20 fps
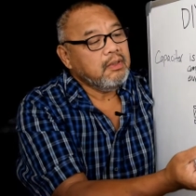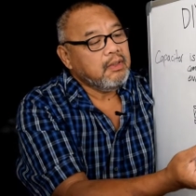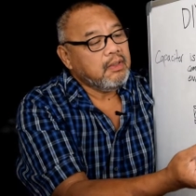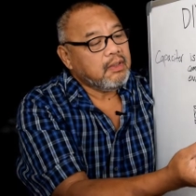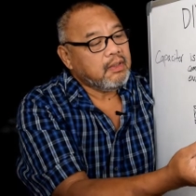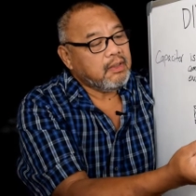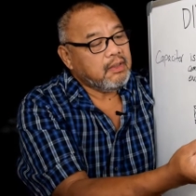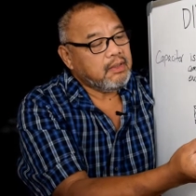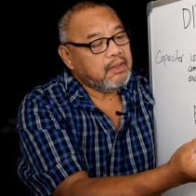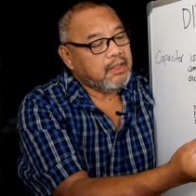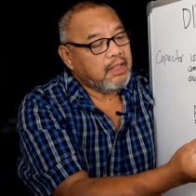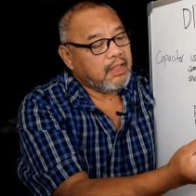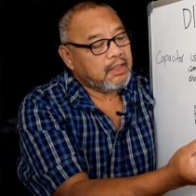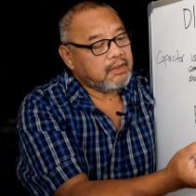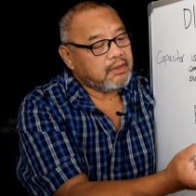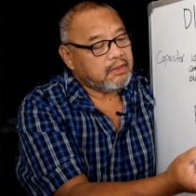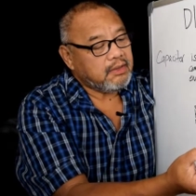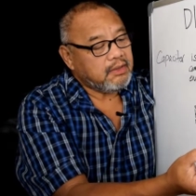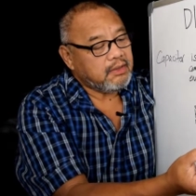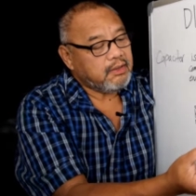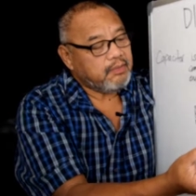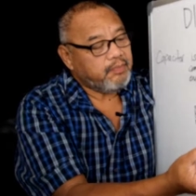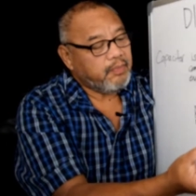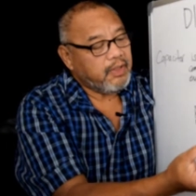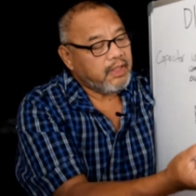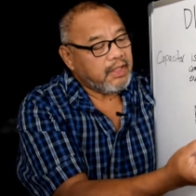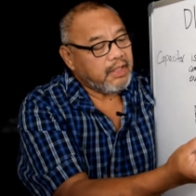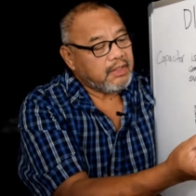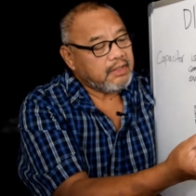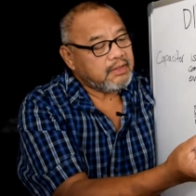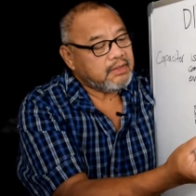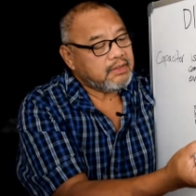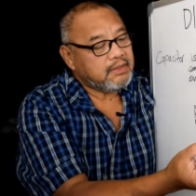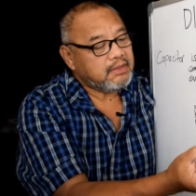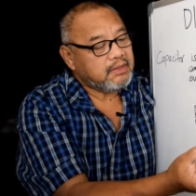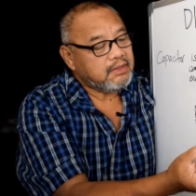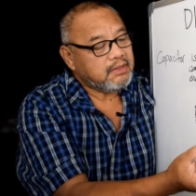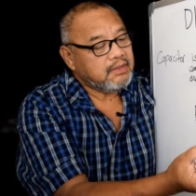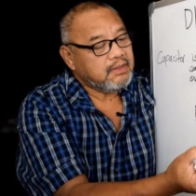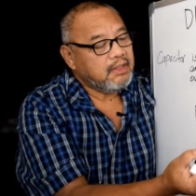conductor
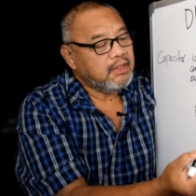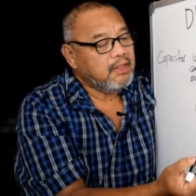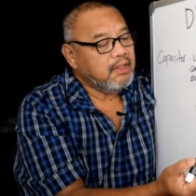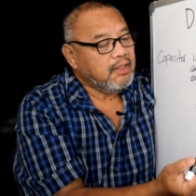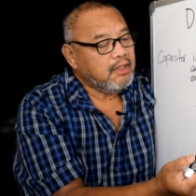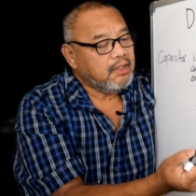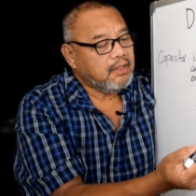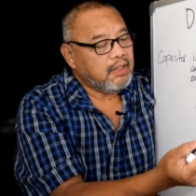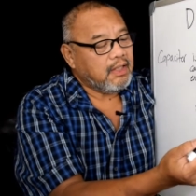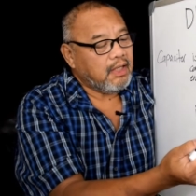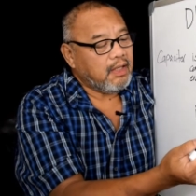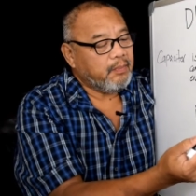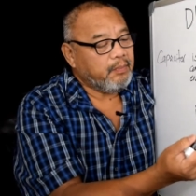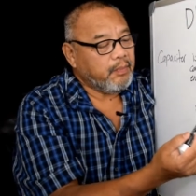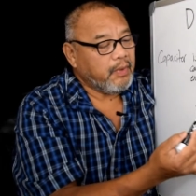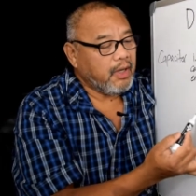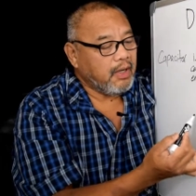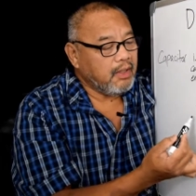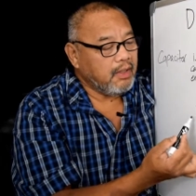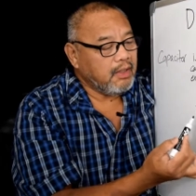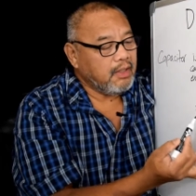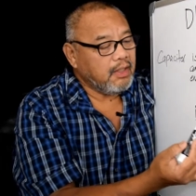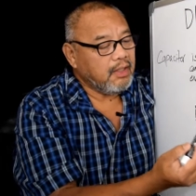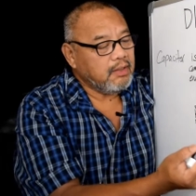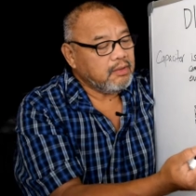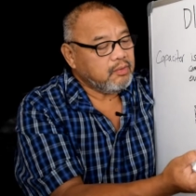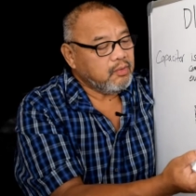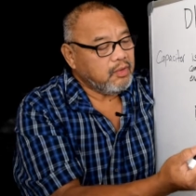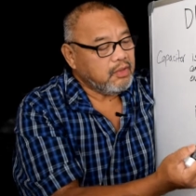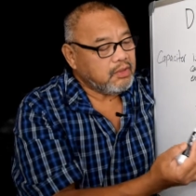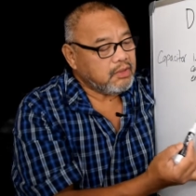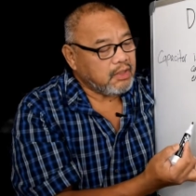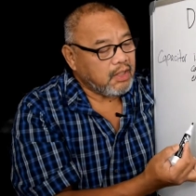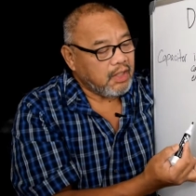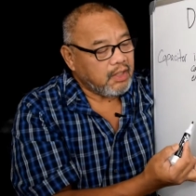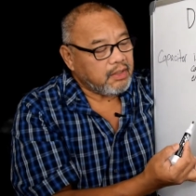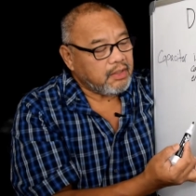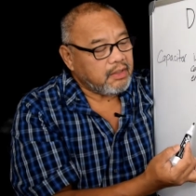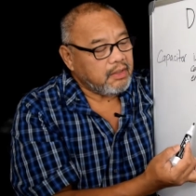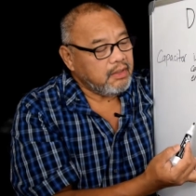plates that are parallel to each
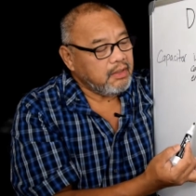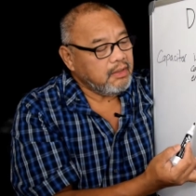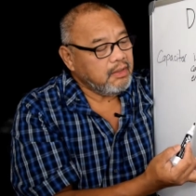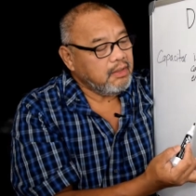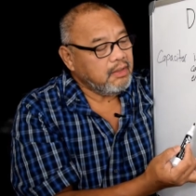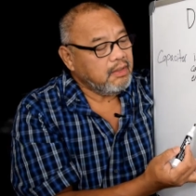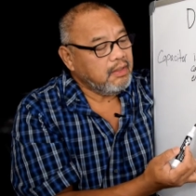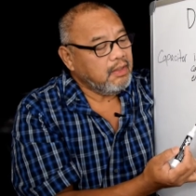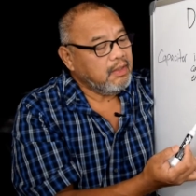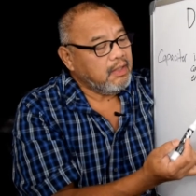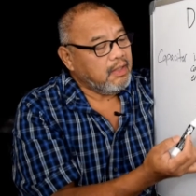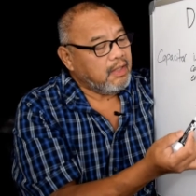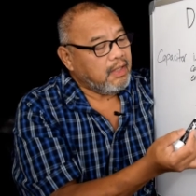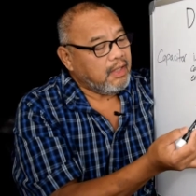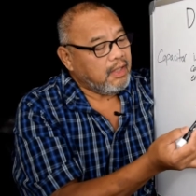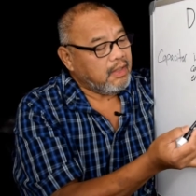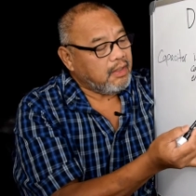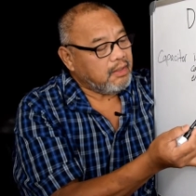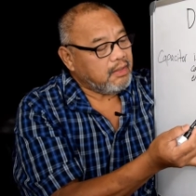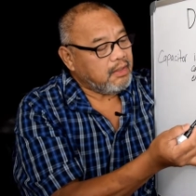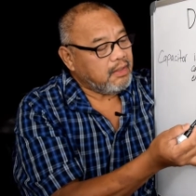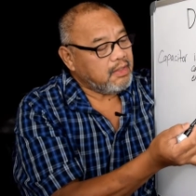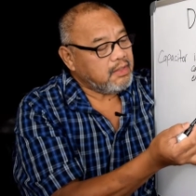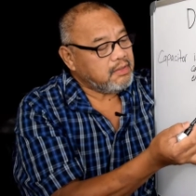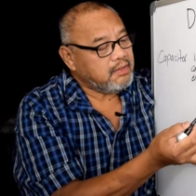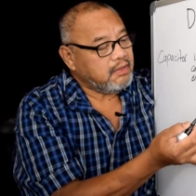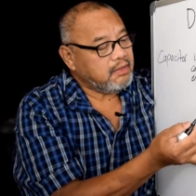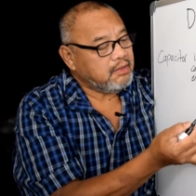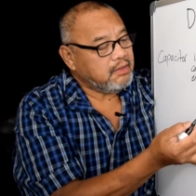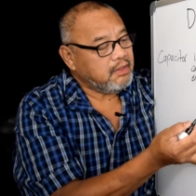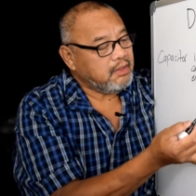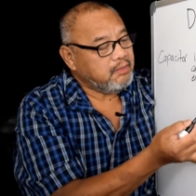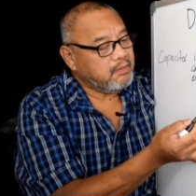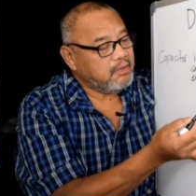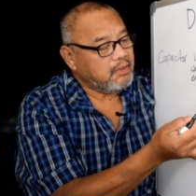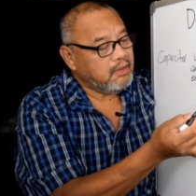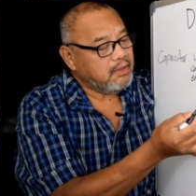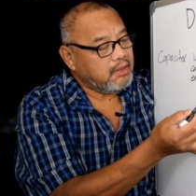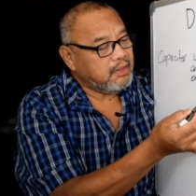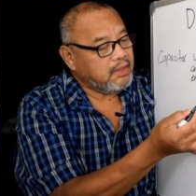other, and there is the
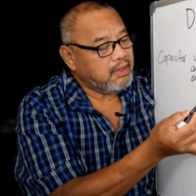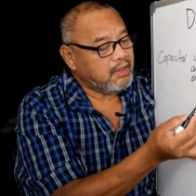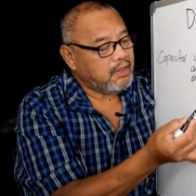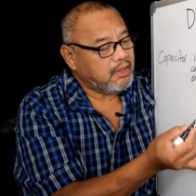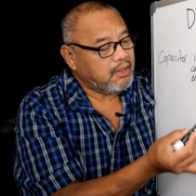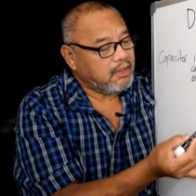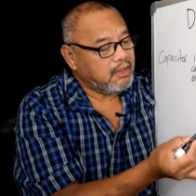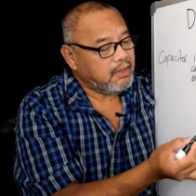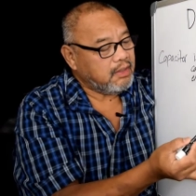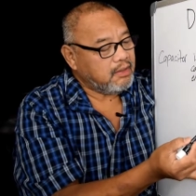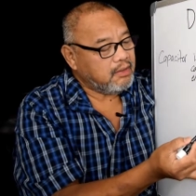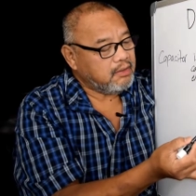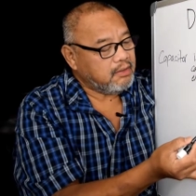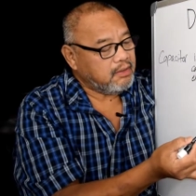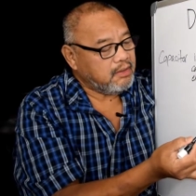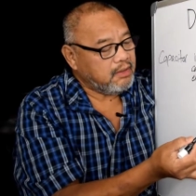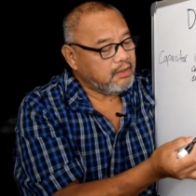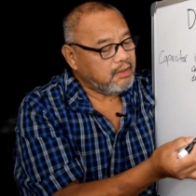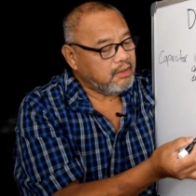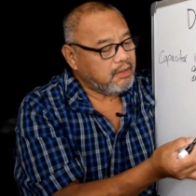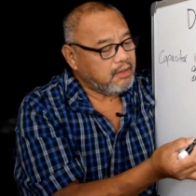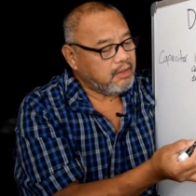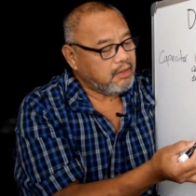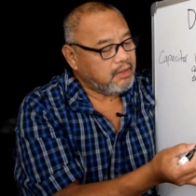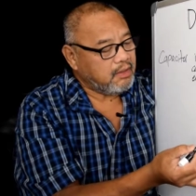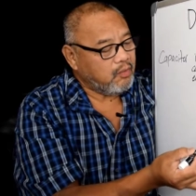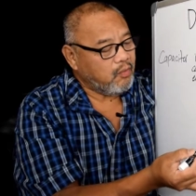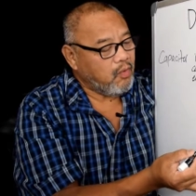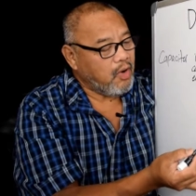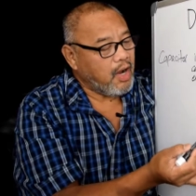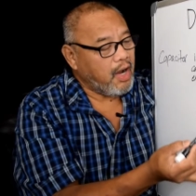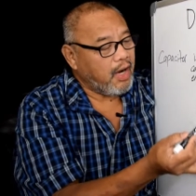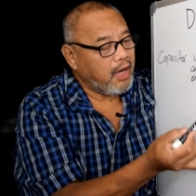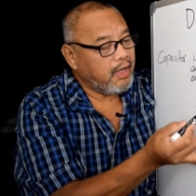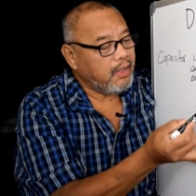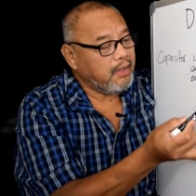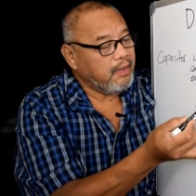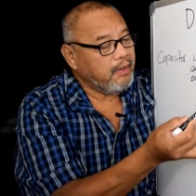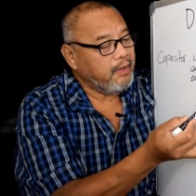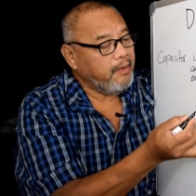terminal here, the
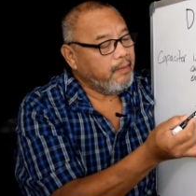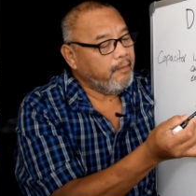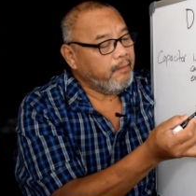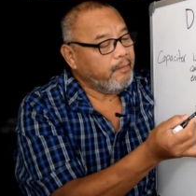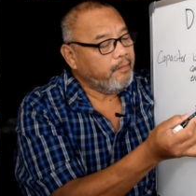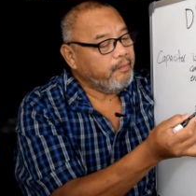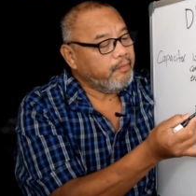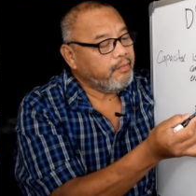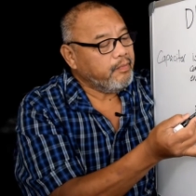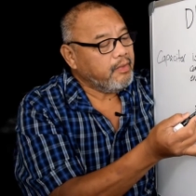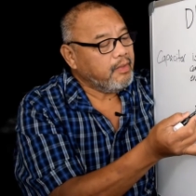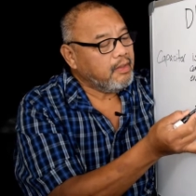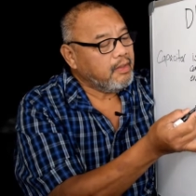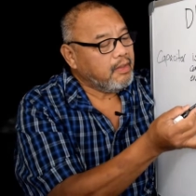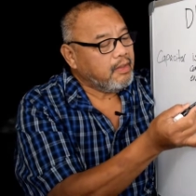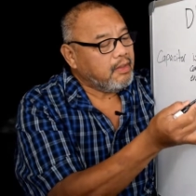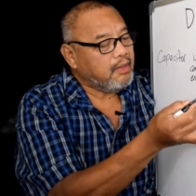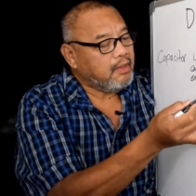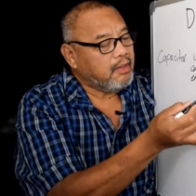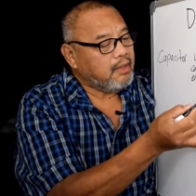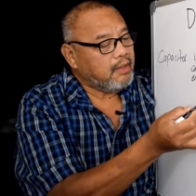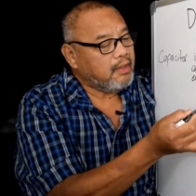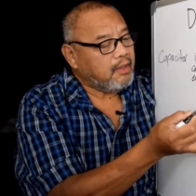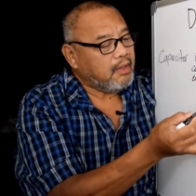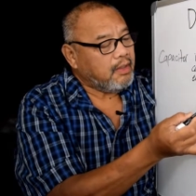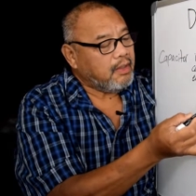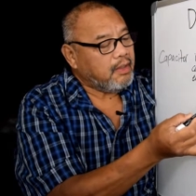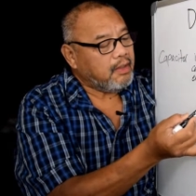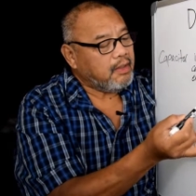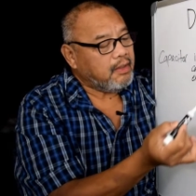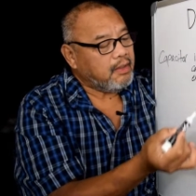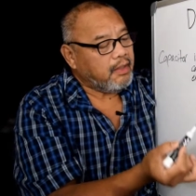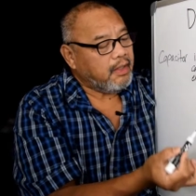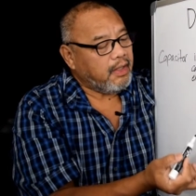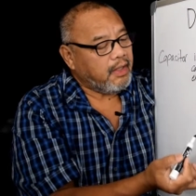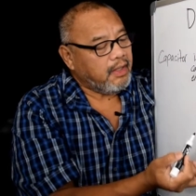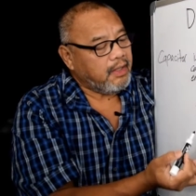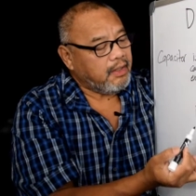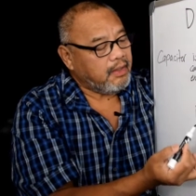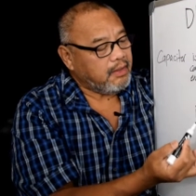wire.
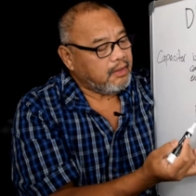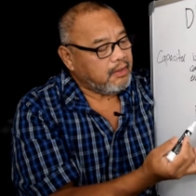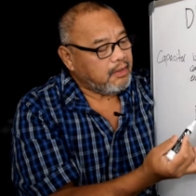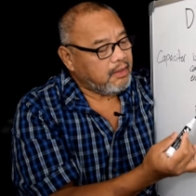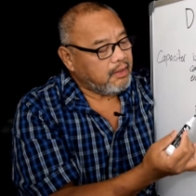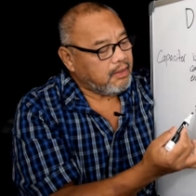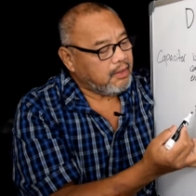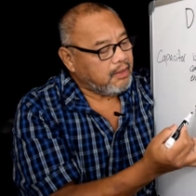And